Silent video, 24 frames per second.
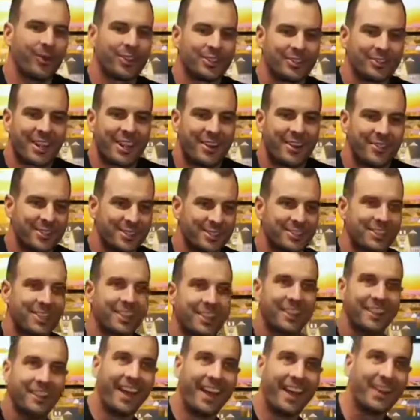That was
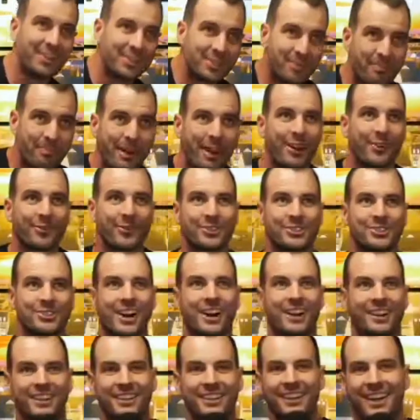a powerful
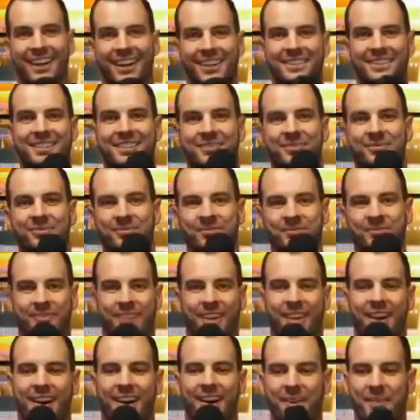talk, you guys.
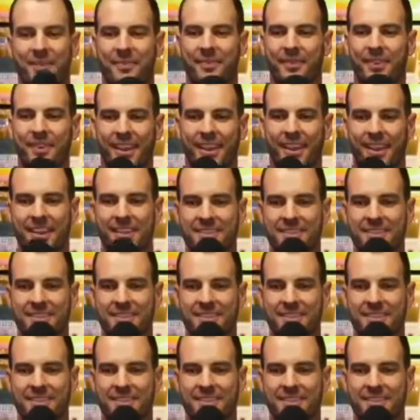And